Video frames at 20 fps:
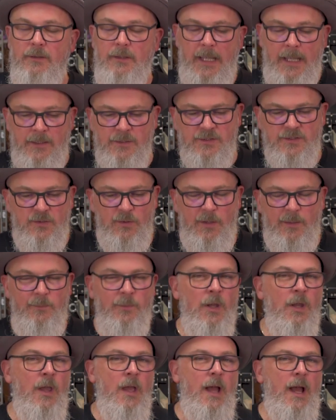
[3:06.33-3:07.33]
And so I'm
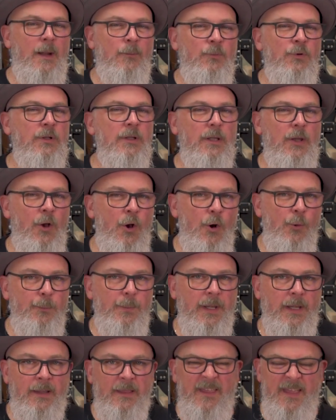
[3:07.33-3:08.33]
really
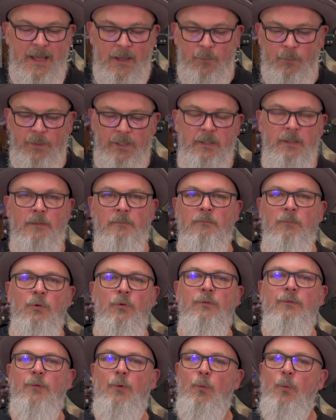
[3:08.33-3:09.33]
hoping that we can
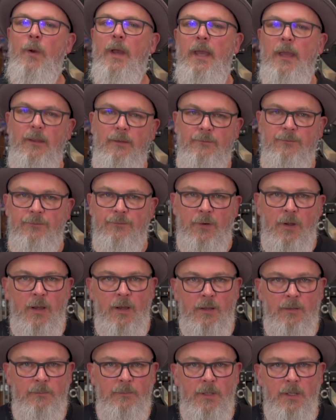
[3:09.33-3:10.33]
move away
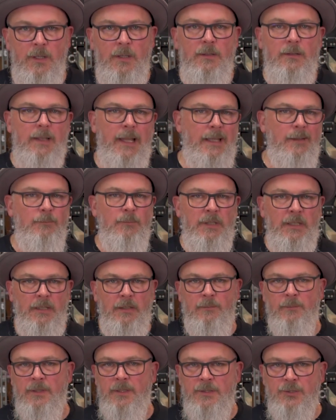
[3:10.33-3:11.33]
from light,
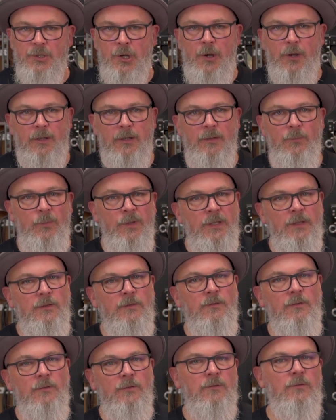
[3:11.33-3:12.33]
medium, and dark, and we
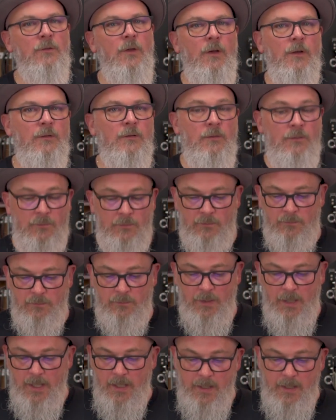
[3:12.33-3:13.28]
can just start to,